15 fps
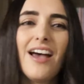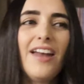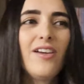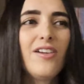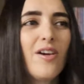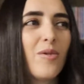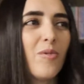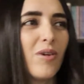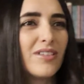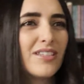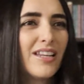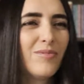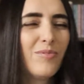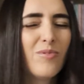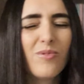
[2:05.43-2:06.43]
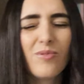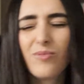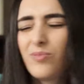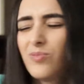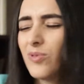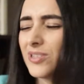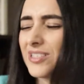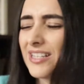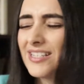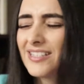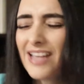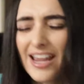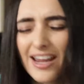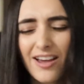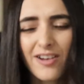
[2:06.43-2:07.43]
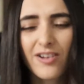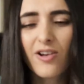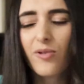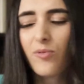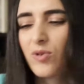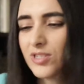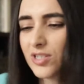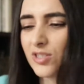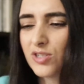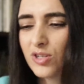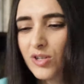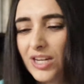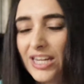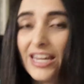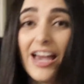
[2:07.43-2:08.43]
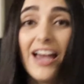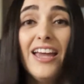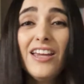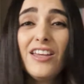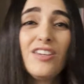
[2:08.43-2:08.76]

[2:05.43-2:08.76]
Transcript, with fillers: I don't know what what to say. I don't know what to do here.